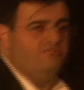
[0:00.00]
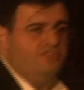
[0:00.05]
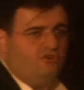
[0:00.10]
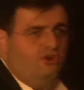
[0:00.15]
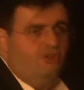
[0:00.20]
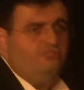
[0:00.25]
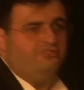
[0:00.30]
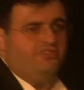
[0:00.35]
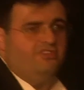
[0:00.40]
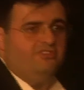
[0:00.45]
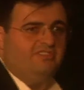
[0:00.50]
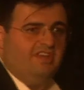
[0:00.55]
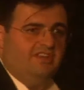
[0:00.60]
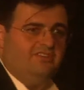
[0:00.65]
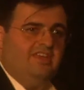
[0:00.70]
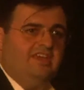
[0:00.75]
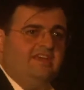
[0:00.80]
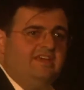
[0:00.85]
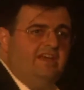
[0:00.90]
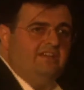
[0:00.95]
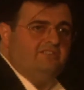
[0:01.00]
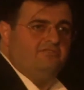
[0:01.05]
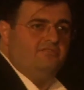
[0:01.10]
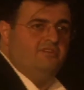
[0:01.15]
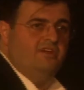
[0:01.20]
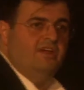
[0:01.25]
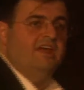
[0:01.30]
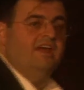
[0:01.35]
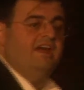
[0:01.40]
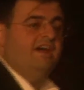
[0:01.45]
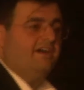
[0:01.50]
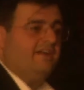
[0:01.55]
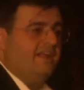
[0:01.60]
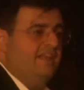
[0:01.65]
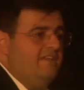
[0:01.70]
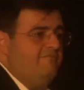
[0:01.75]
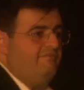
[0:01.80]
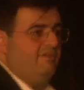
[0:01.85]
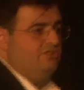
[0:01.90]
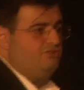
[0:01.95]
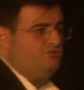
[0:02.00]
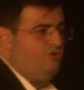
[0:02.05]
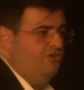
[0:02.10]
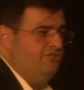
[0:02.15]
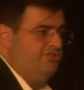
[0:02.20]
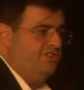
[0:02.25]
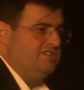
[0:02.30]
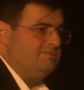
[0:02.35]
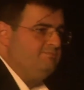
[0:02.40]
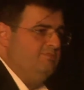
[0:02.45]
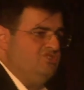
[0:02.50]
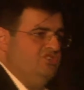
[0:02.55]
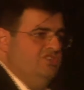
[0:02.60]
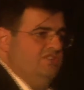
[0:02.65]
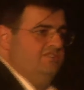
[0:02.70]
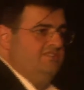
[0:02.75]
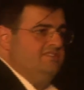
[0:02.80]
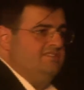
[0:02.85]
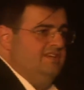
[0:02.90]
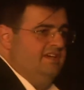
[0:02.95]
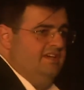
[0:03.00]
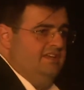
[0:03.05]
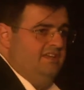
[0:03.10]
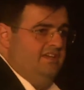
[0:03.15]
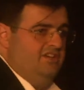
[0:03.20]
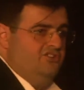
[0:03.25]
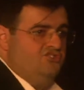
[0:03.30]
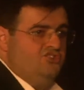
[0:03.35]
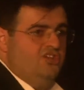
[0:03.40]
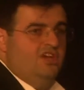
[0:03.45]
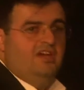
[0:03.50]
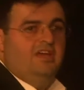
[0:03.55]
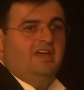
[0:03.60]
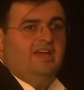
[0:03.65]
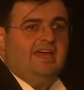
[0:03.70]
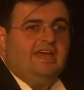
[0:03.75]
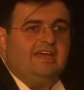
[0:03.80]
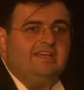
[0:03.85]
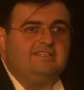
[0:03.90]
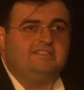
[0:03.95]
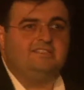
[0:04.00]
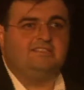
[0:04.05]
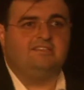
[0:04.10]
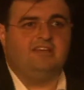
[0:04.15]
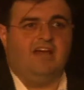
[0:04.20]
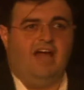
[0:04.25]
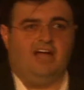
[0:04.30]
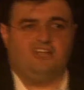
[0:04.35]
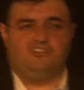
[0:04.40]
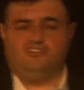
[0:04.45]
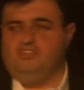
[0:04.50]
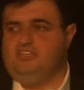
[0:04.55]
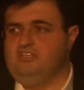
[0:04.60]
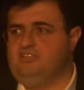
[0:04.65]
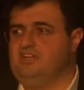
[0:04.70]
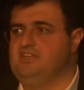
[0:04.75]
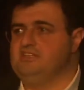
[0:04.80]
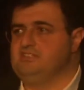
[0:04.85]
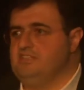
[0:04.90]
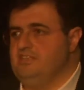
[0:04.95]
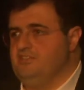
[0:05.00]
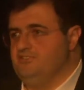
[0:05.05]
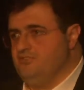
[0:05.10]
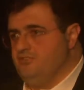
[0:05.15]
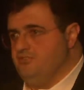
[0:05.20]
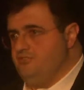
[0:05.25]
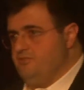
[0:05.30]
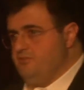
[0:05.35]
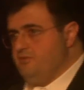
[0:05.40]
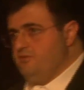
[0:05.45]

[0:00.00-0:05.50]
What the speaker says: the content that they get, relevant content, especially in this day and age, is actually translated.